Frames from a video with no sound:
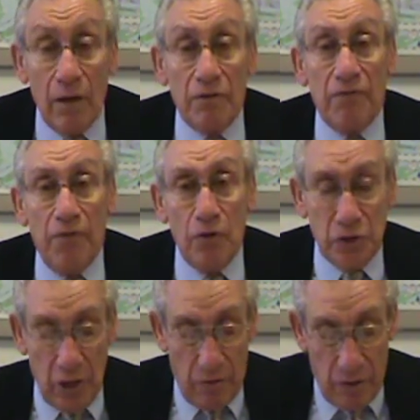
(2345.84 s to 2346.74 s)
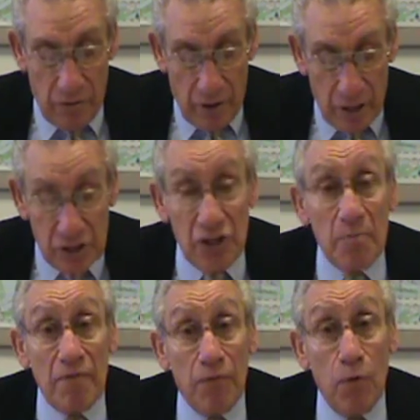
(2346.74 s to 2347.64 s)
The first area there is
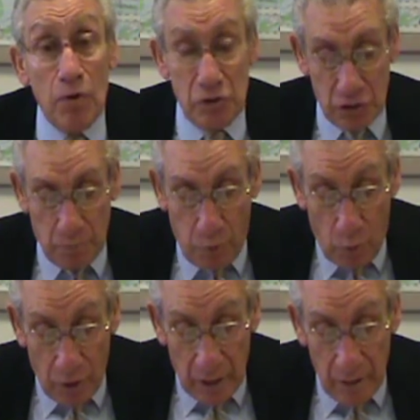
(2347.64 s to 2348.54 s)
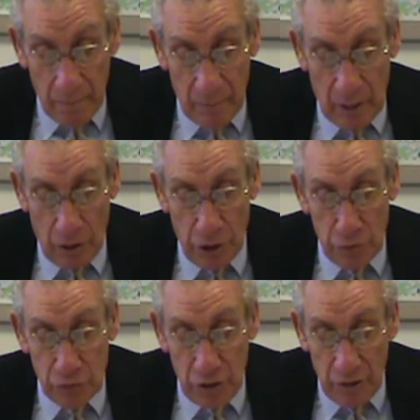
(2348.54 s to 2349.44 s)
number 4, supporting
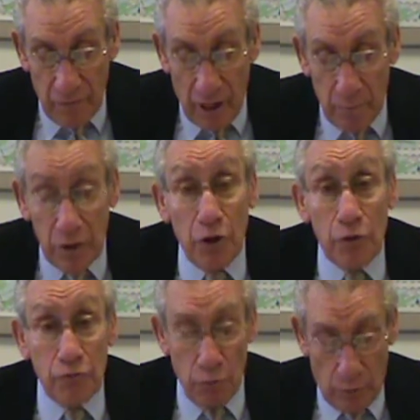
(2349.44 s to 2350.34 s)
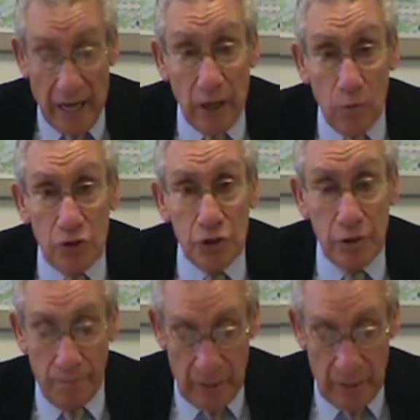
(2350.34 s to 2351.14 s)
literacy development through language.